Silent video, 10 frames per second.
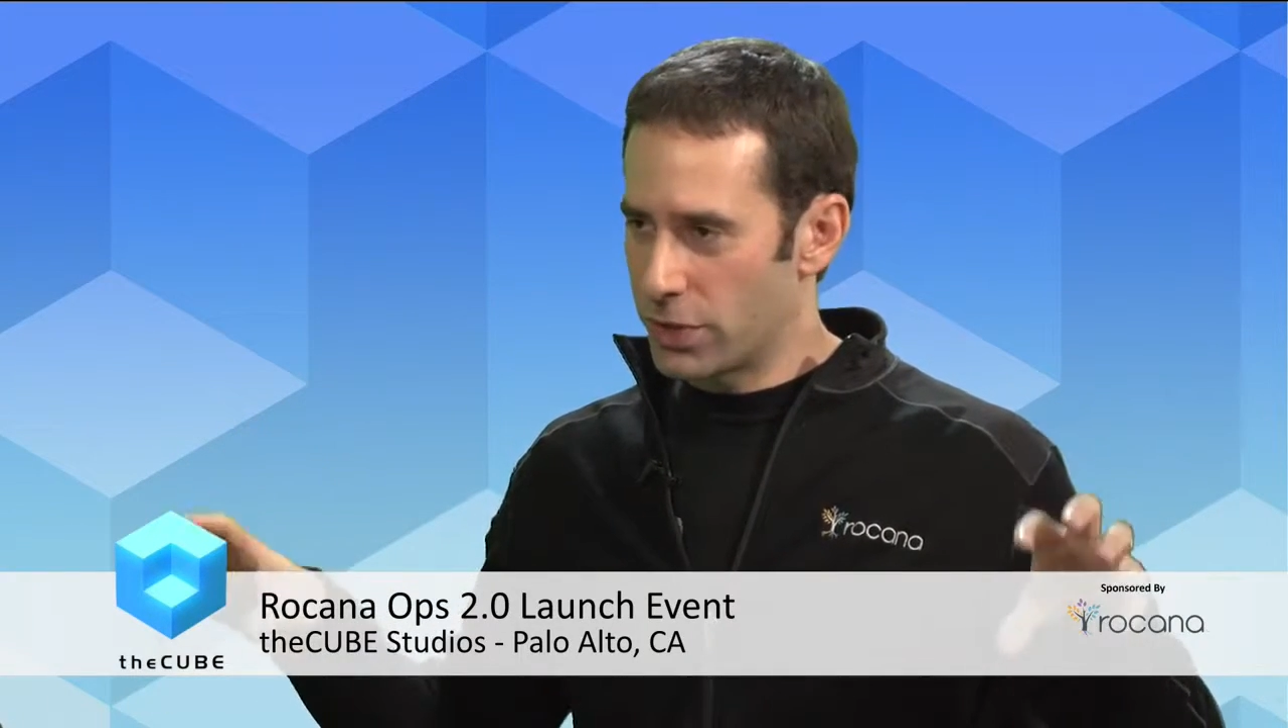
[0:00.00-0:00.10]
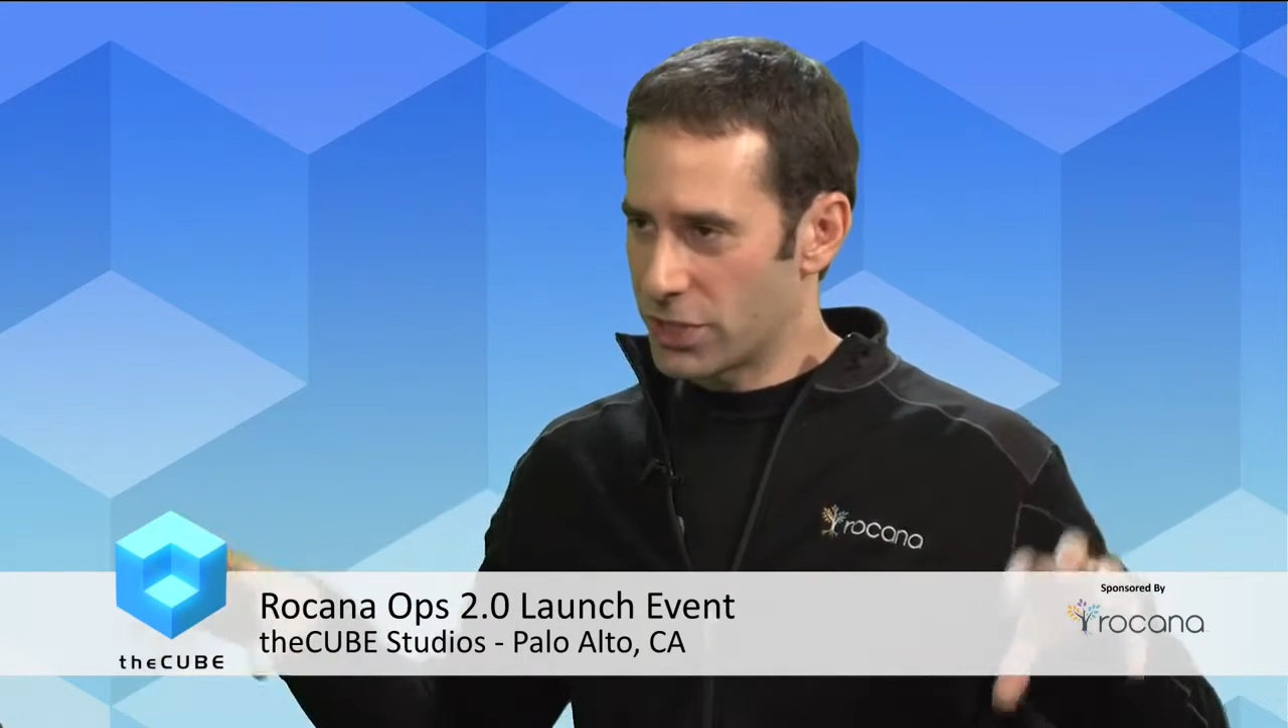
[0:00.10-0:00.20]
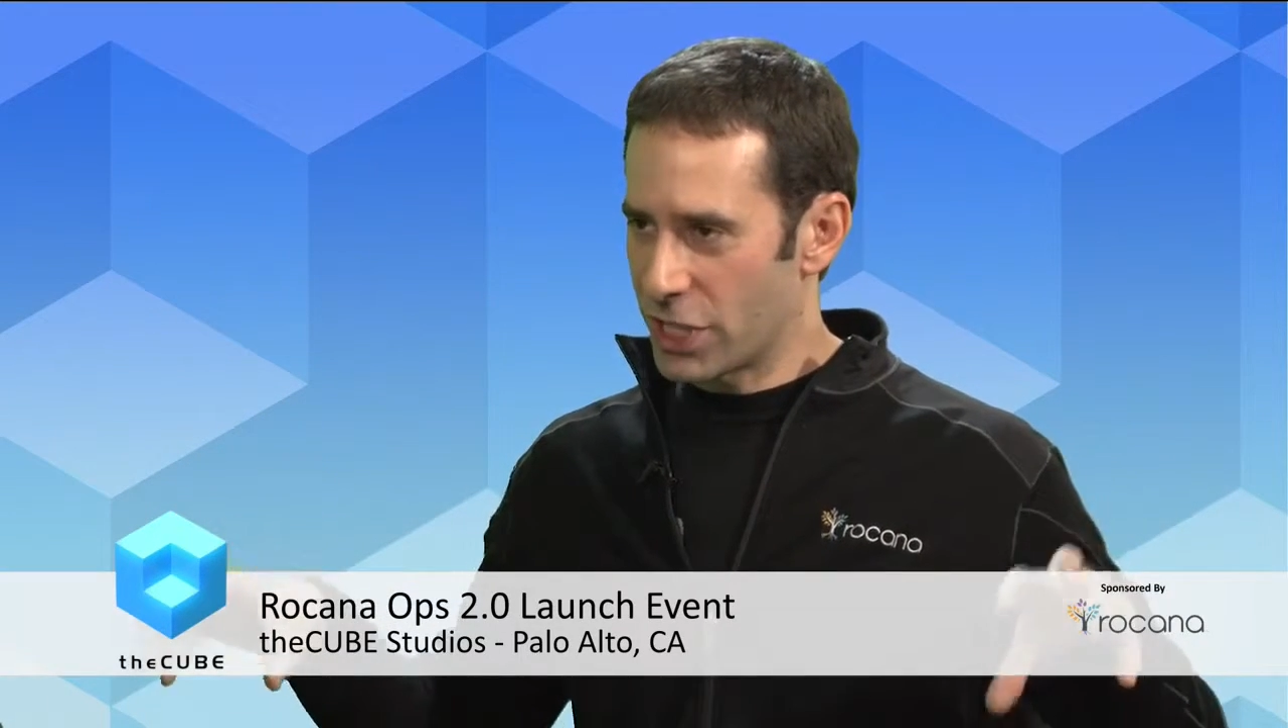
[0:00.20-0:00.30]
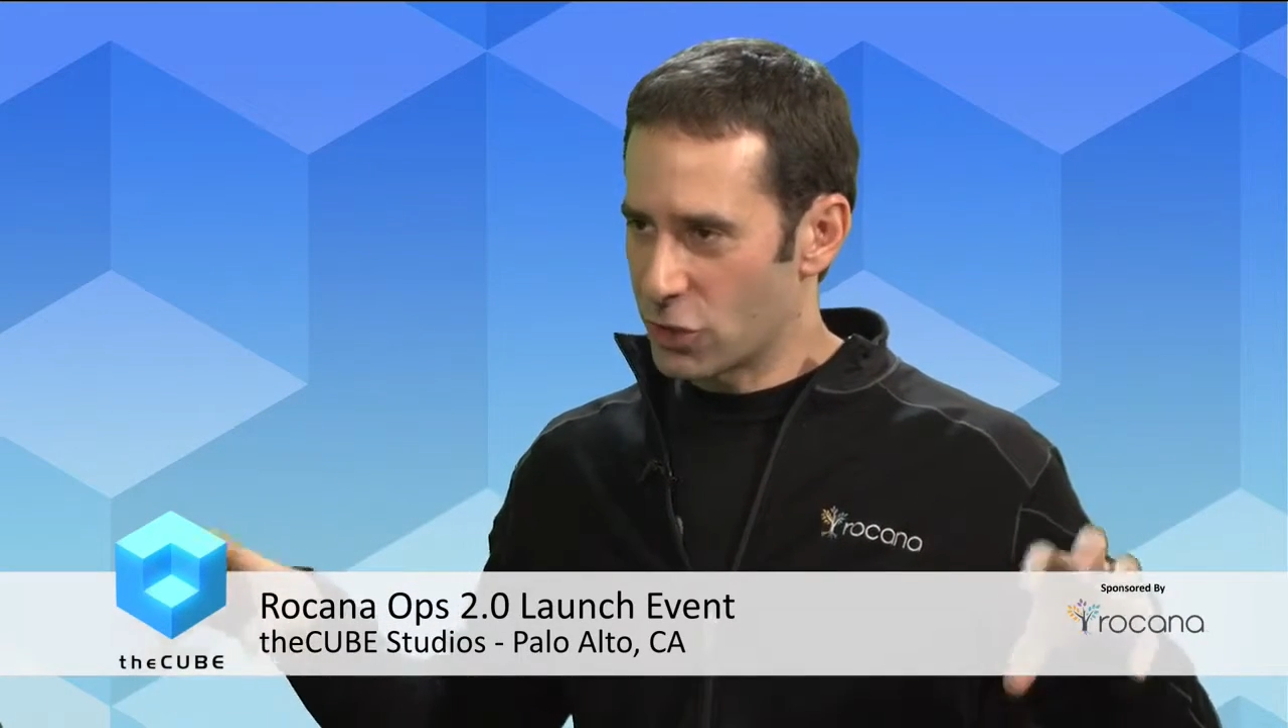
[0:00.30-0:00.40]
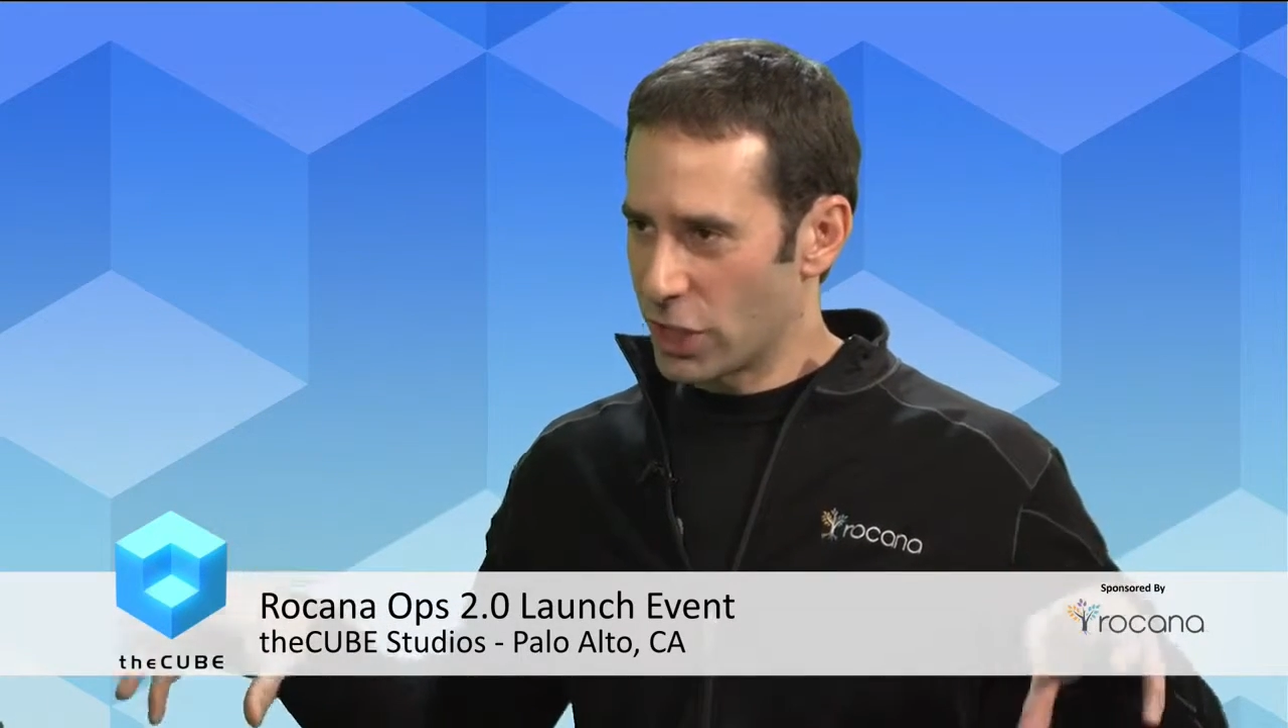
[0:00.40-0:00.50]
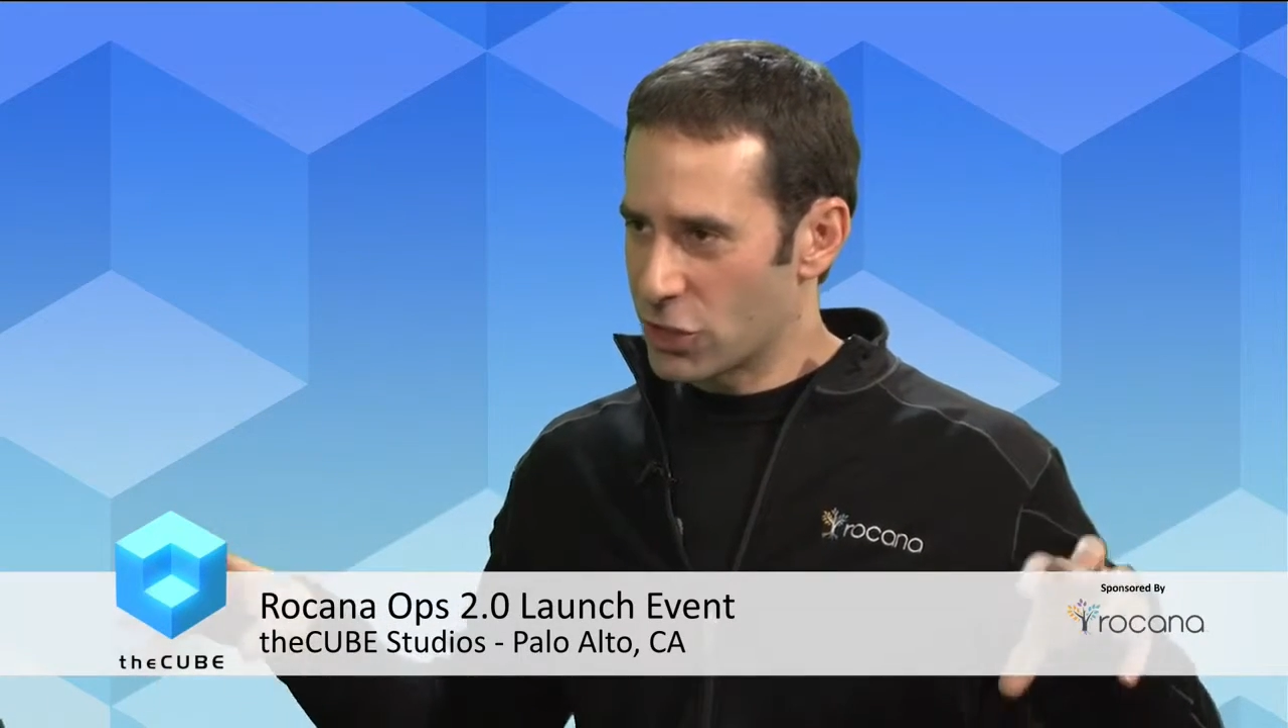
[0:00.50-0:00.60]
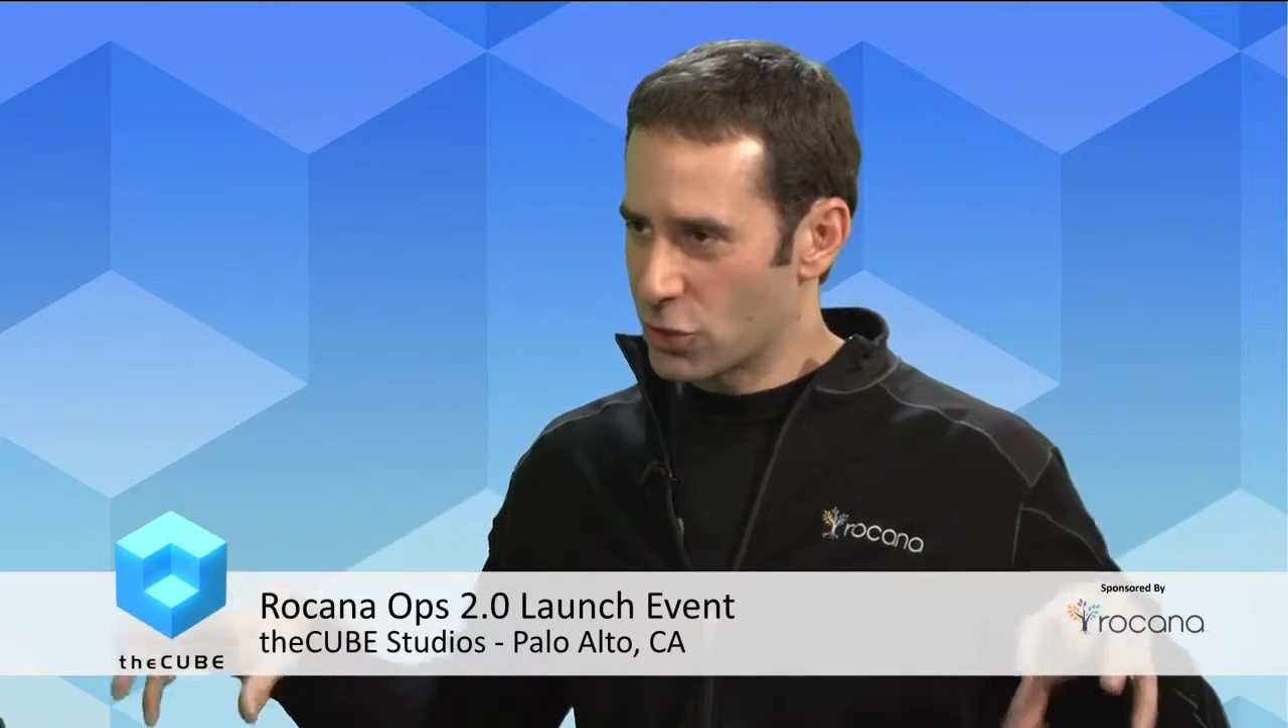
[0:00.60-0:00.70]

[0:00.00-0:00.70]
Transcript: the centralized